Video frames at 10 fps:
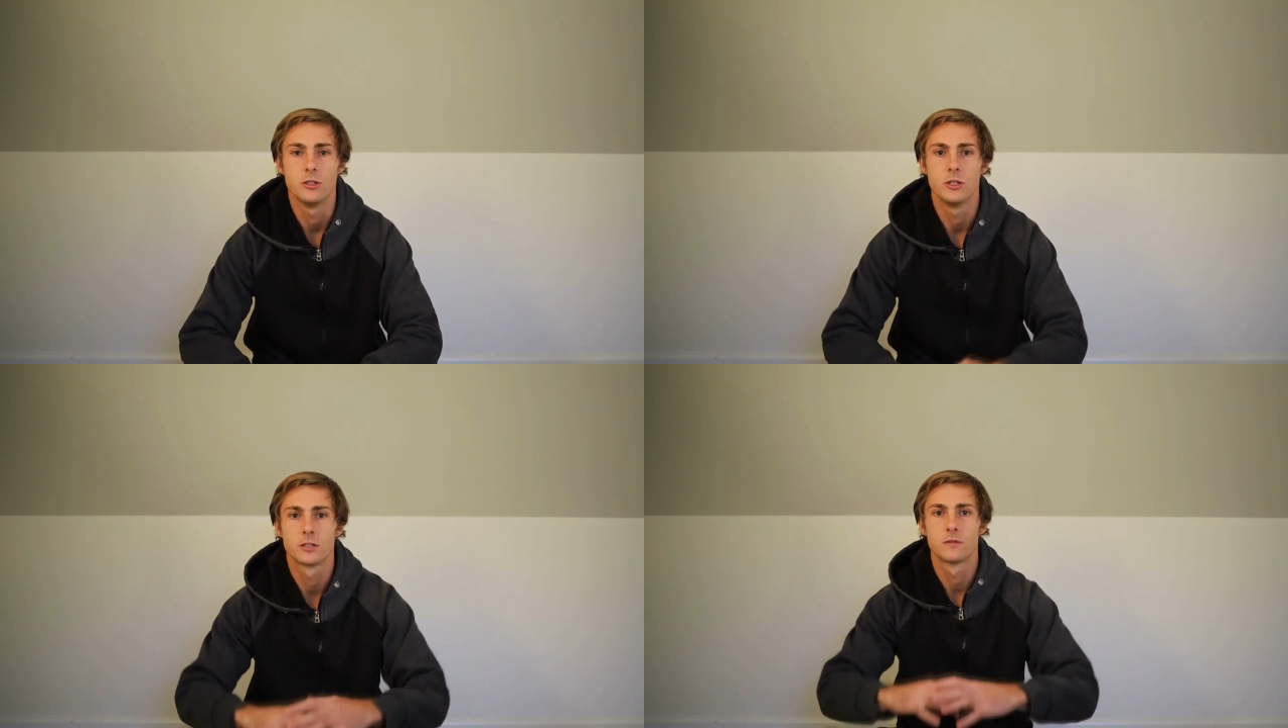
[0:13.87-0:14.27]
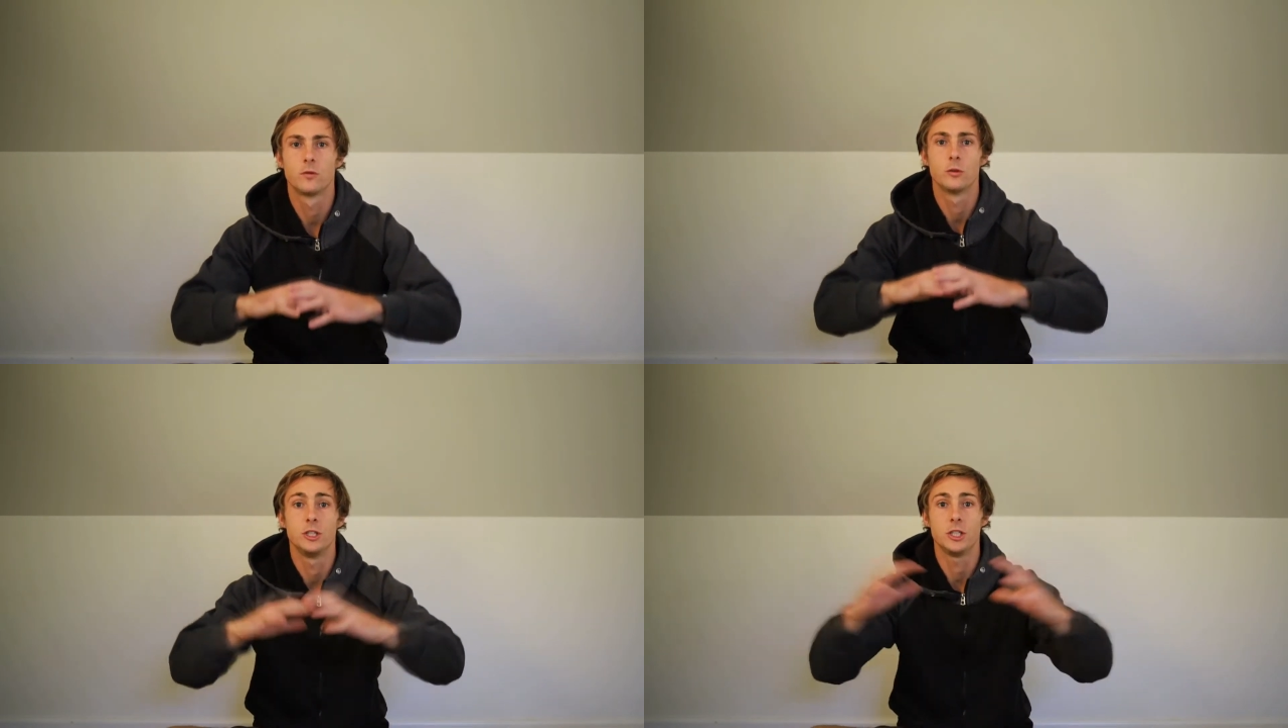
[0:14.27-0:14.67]
just
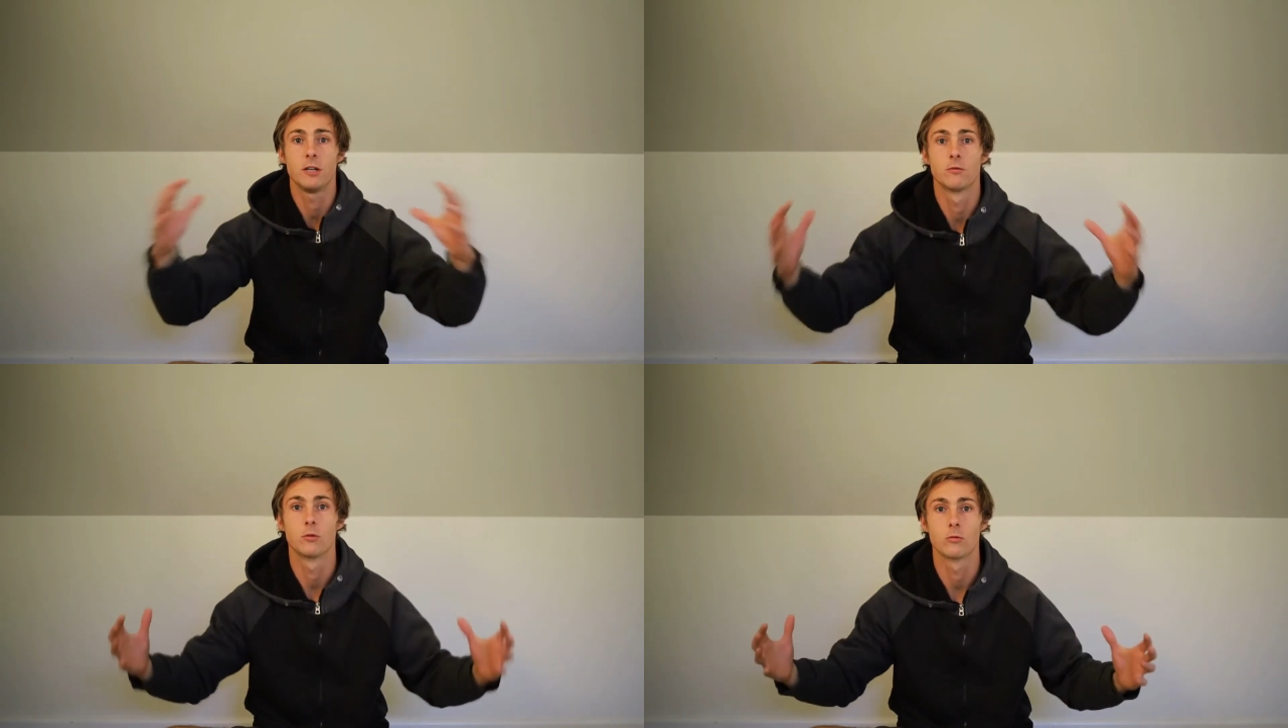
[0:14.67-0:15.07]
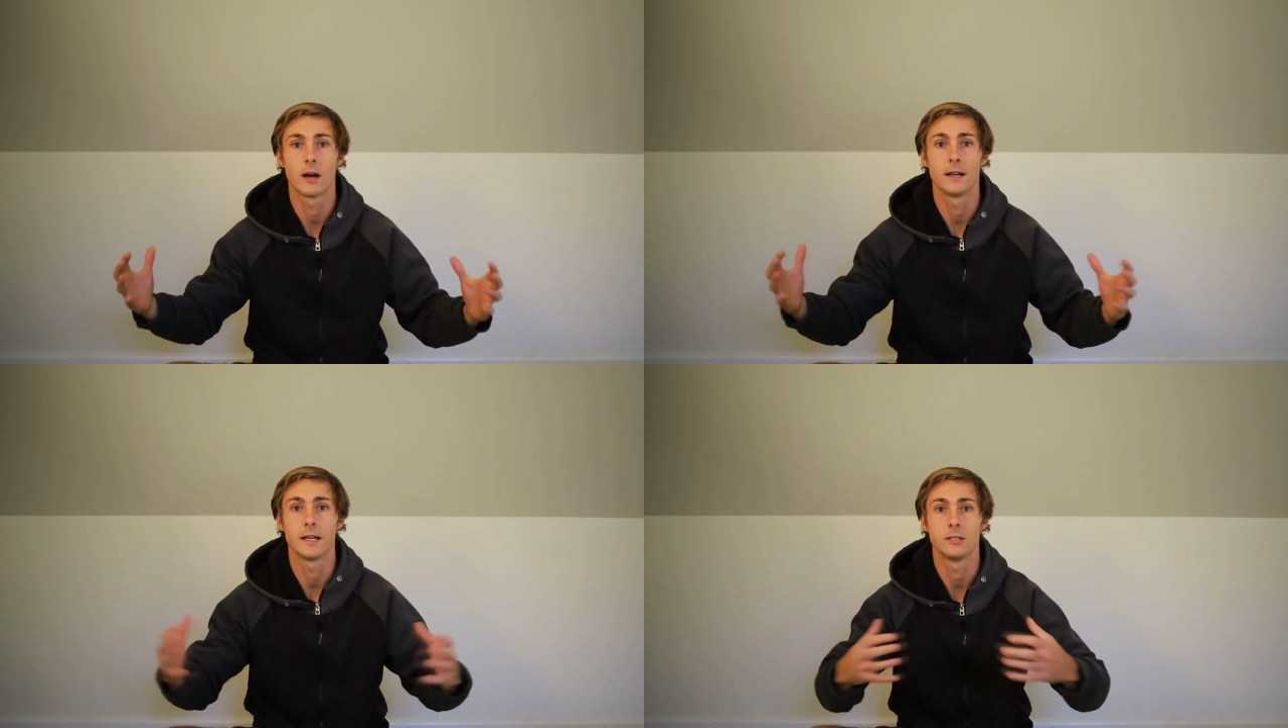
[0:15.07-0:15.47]
for general
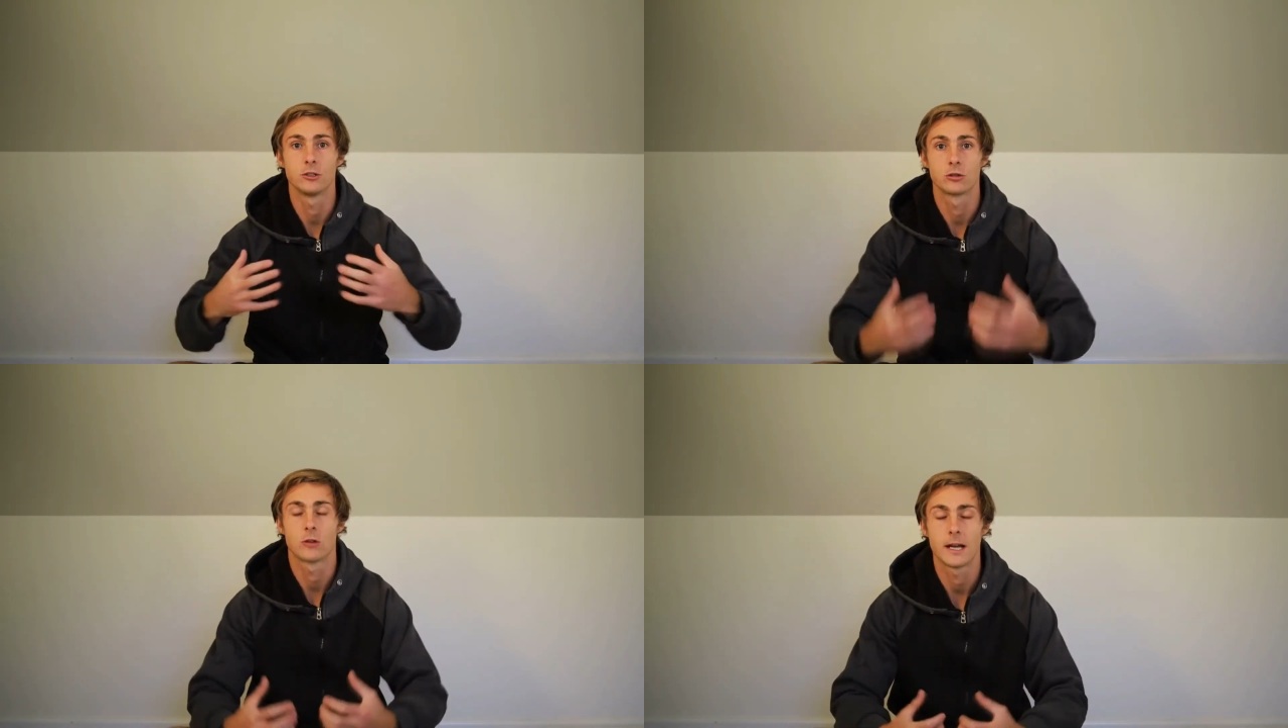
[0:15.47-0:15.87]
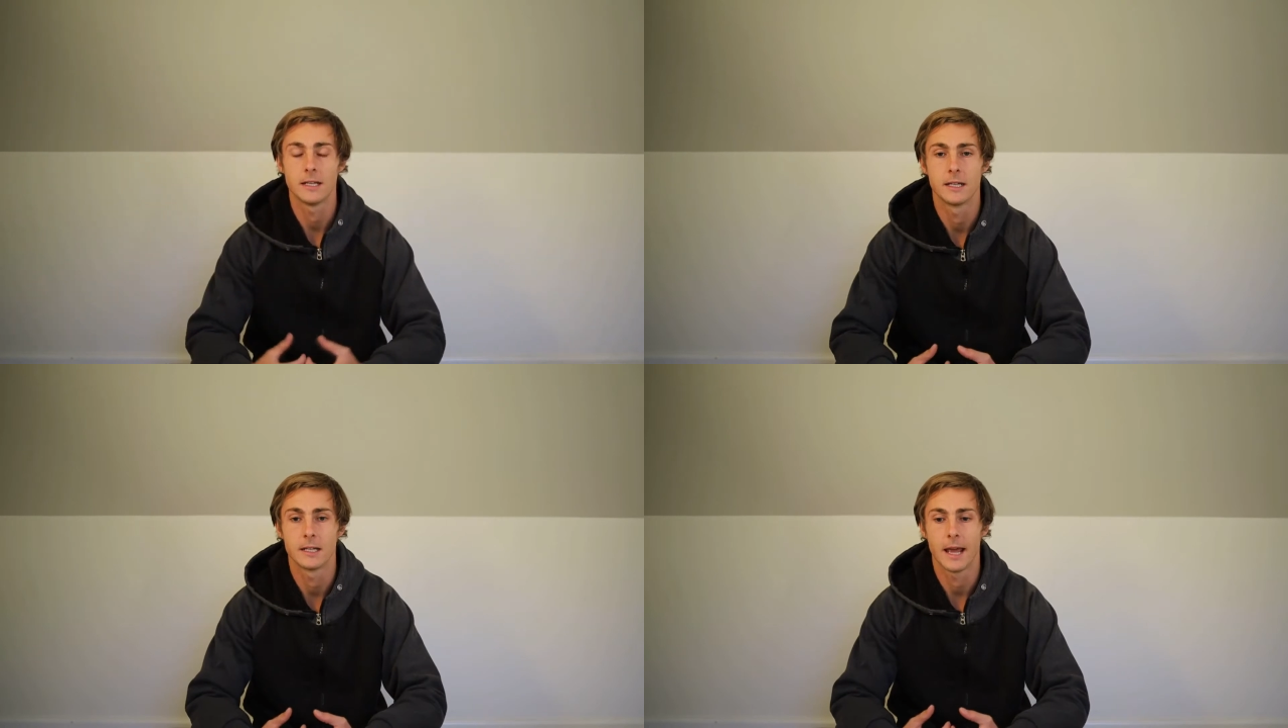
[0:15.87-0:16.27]
running,
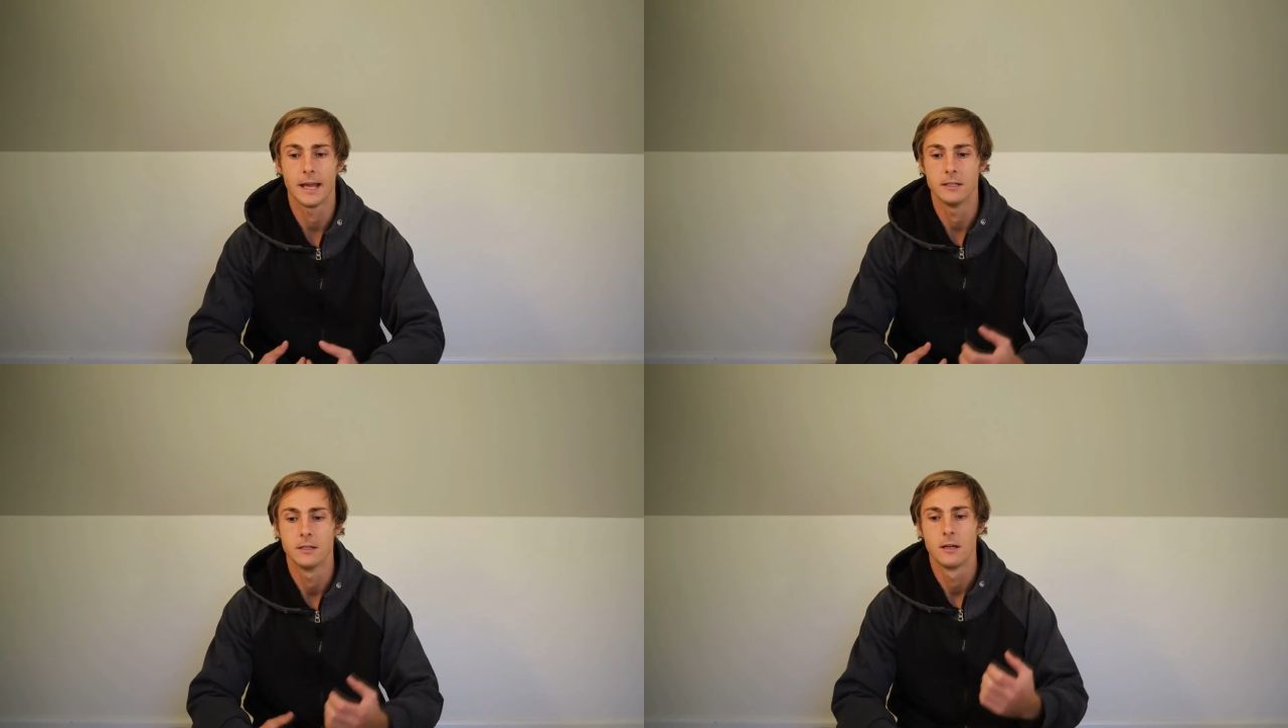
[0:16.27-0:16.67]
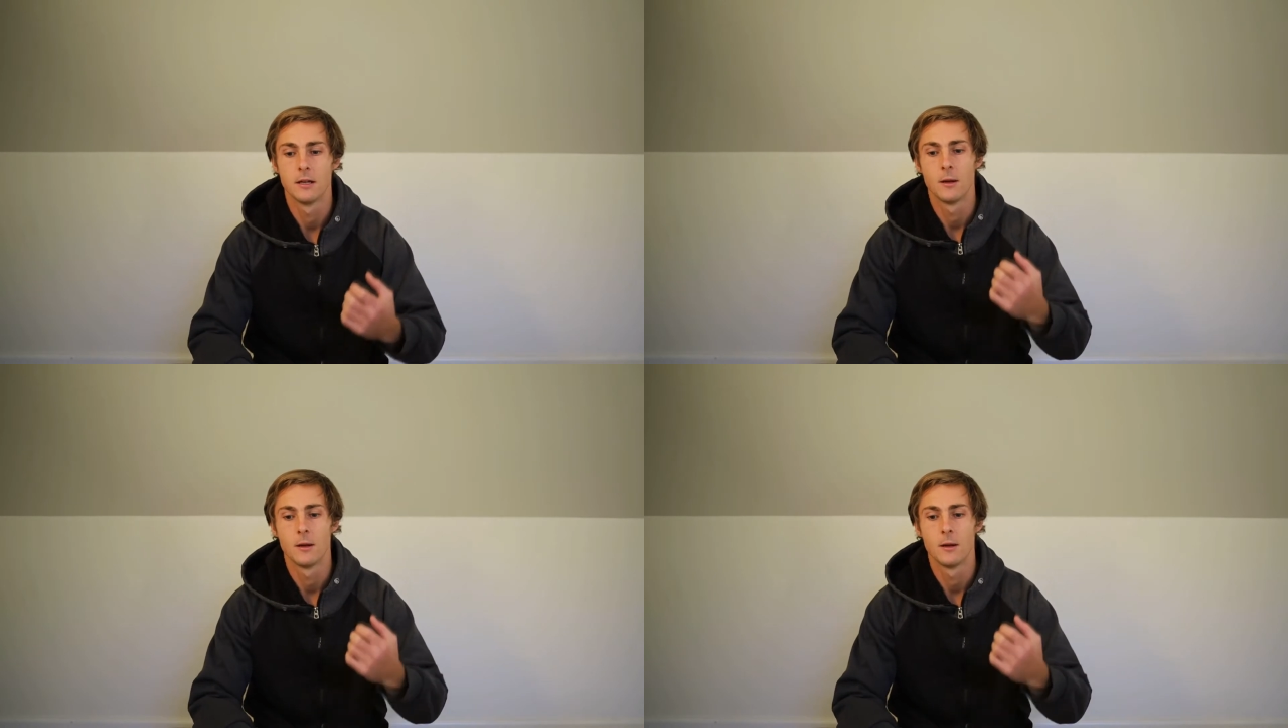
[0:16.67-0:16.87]
training, and